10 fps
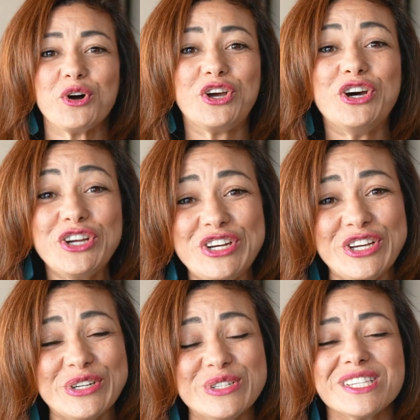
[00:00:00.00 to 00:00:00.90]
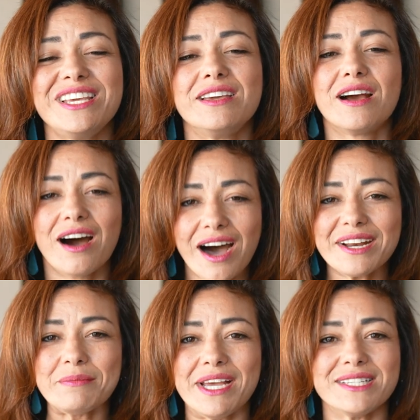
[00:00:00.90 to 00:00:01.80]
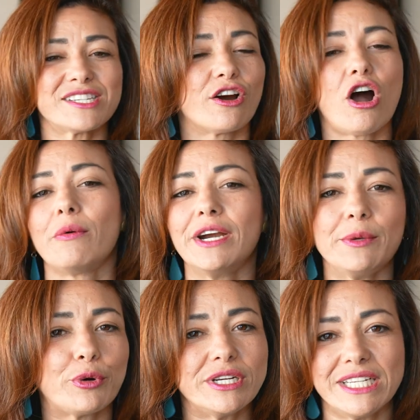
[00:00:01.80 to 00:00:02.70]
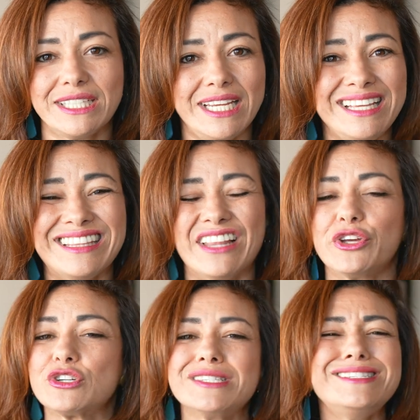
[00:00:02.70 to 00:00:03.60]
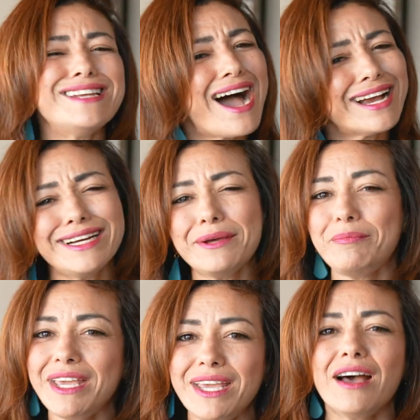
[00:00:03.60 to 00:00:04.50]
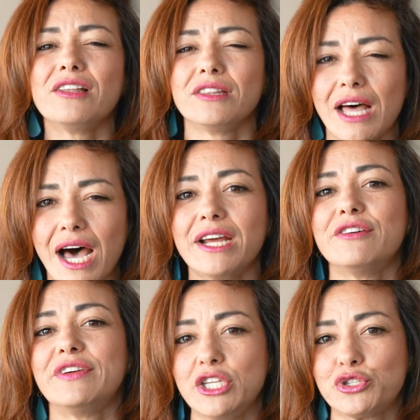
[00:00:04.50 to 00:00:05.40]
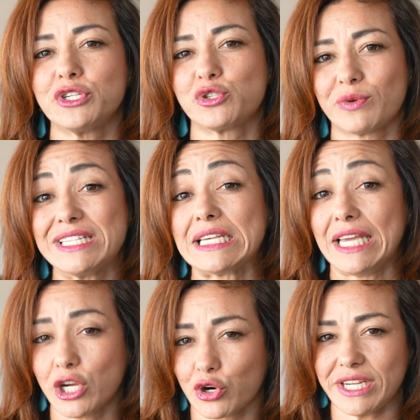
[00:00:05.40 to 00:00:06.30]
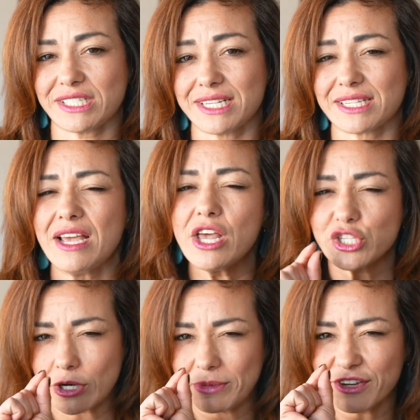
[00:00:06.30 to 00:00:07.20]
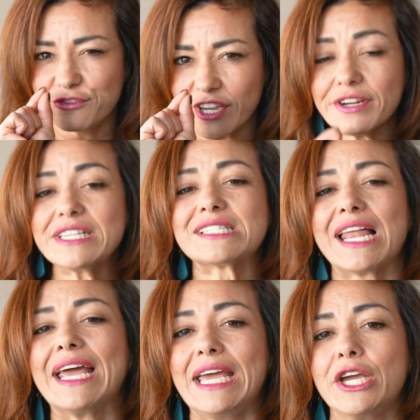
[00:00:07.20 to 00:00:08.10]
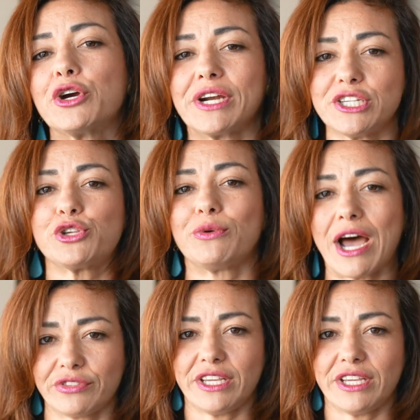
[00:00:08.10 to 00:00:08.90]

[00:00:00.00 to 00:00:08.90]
good news, economists are already predicting that there's not gonna be a lot of interest rates increases. It's gonna be a very slight increase throughout the